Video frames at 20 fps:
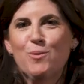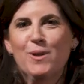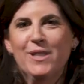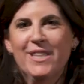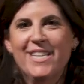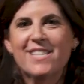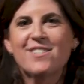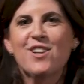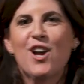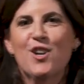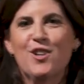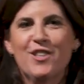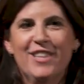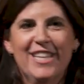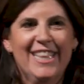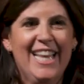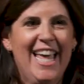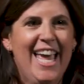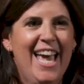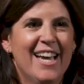are released onto
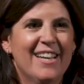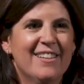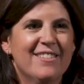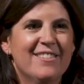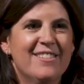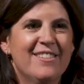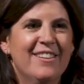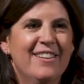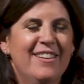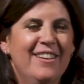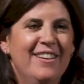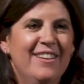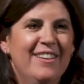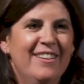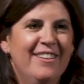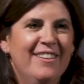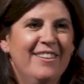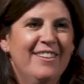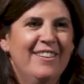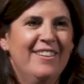the land,
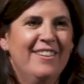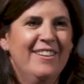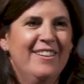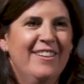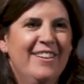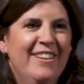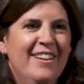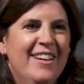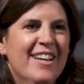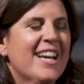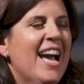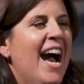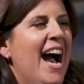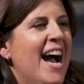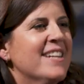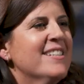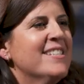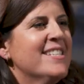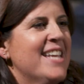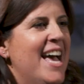
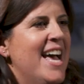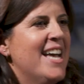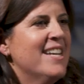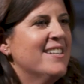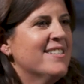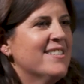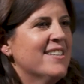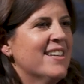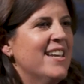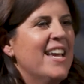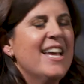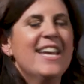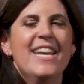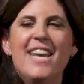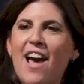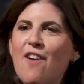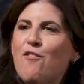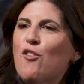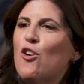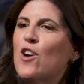God says,
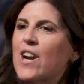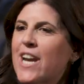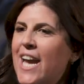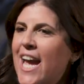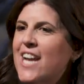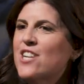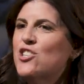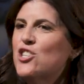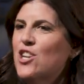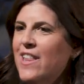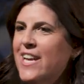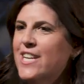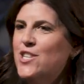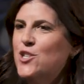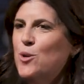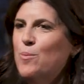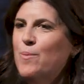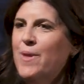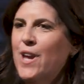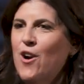never again shall I
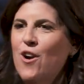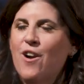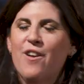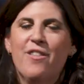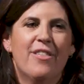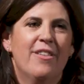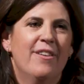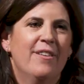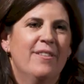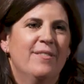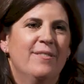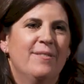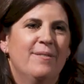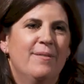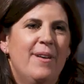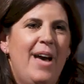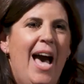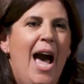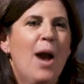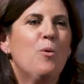doom the earth.
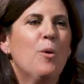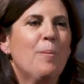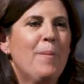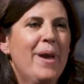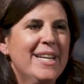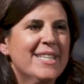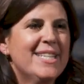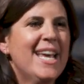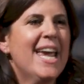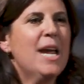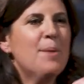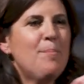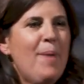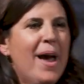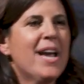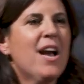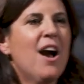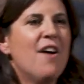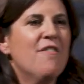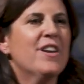I will maintain
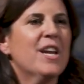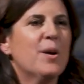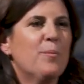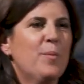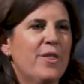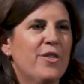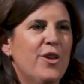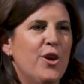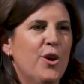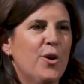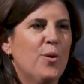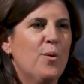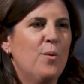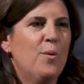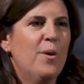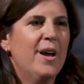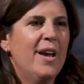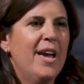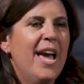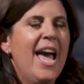my covenant with
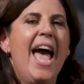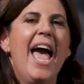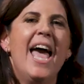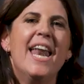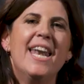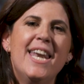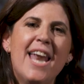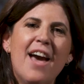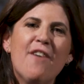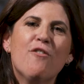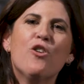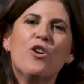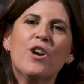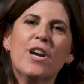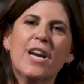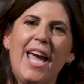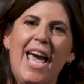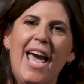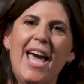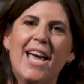you, and never
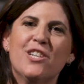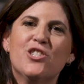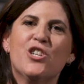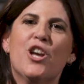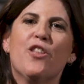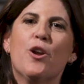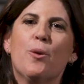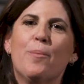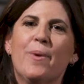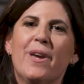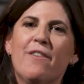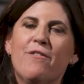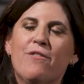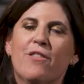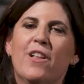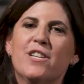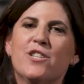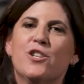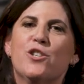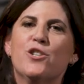again shall there be a
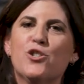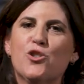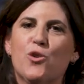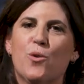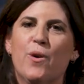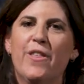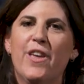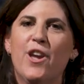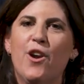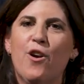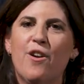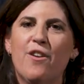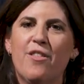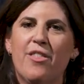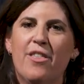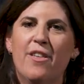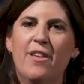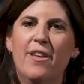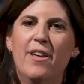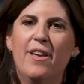flood to destroy the
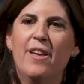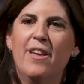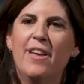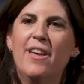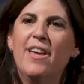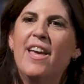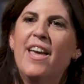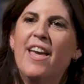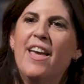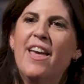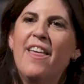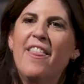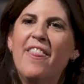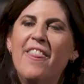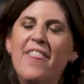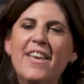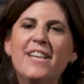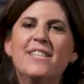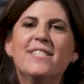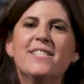earth.
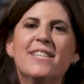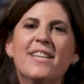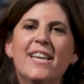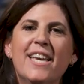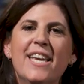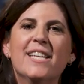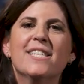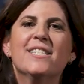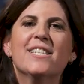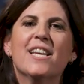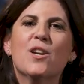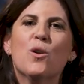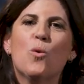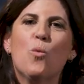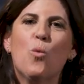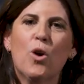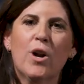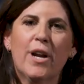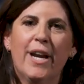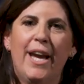This isn't
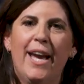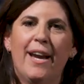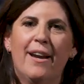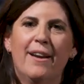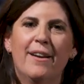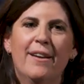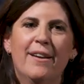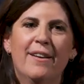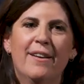working.